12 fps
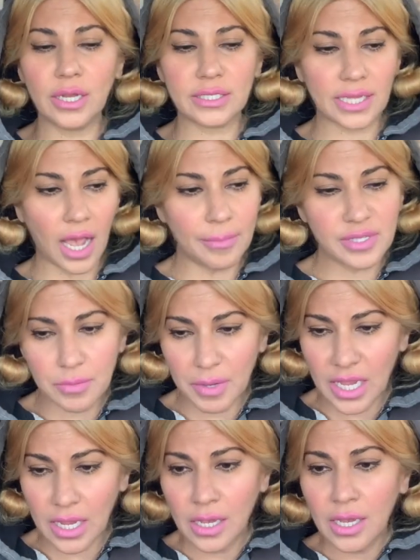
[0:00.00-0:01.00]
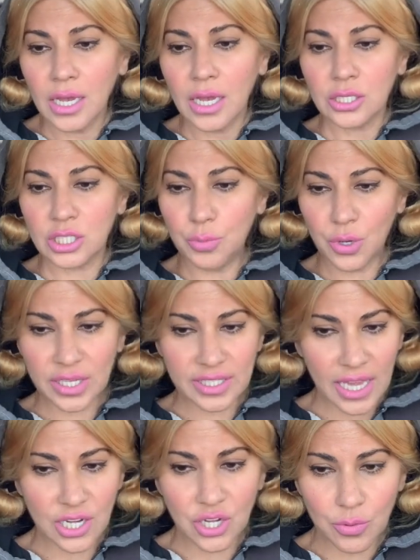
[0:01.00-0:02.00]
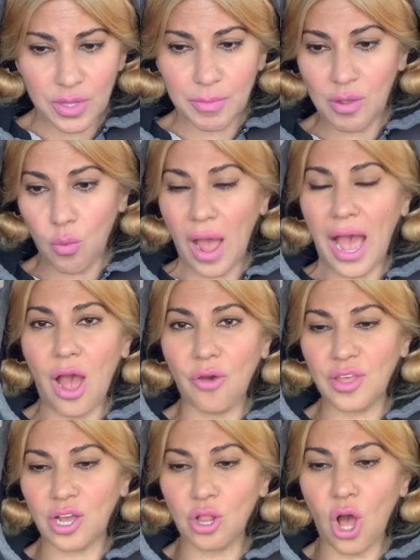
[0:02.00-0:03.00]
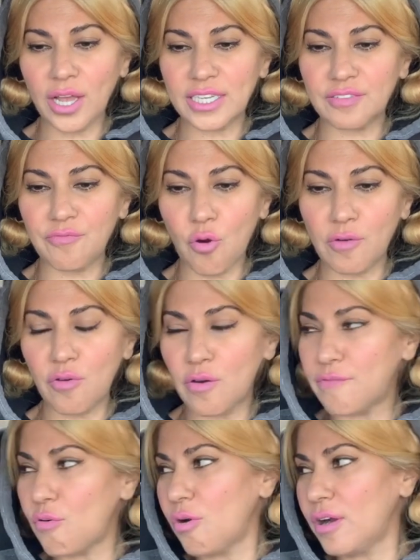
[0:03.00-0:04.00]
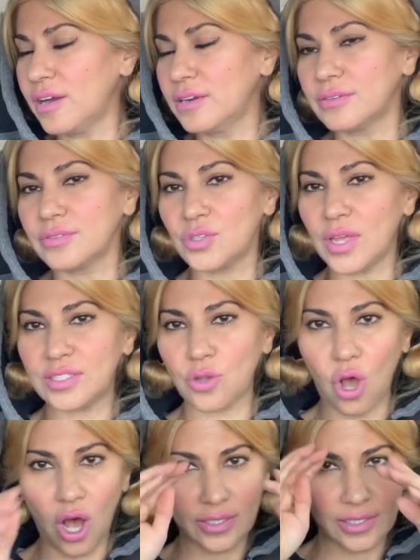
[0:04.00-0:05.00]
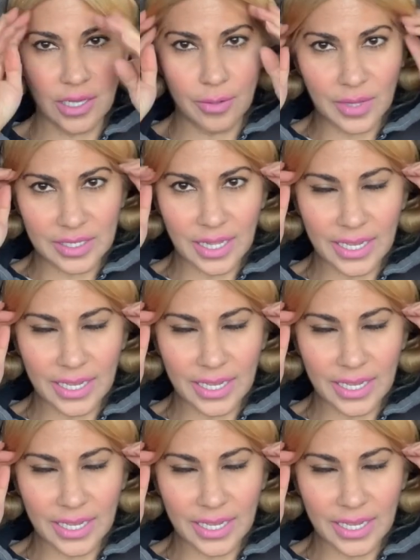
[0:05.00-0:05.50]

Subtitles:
to come to me to book a session with me? Wow, the clock is 4:44. So that's awesome. That's like a